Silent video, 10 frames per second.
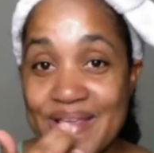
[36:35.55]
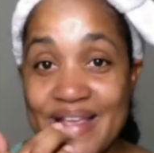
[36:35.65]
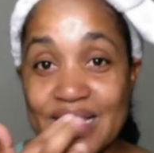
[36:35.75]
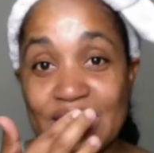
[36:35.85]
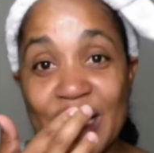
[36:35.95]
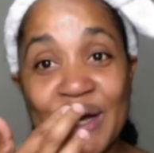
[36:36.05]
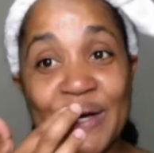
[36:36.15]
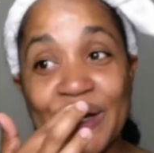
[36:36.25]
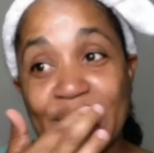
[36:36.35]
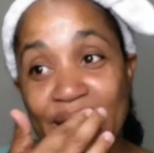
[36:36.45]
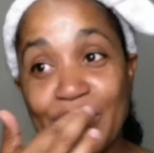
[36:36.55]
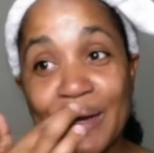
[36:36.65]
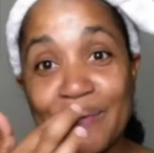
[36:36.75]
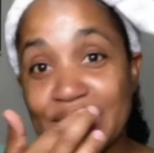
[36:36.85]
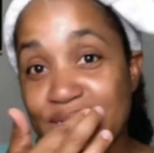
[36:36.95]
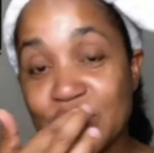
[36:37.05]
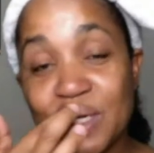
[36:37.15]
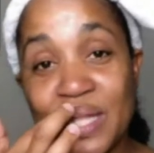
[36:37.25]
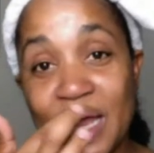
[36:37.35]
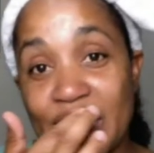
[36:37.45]
And so they want to make sure
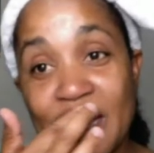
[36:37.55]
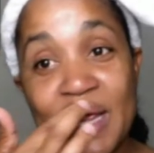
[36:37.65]
that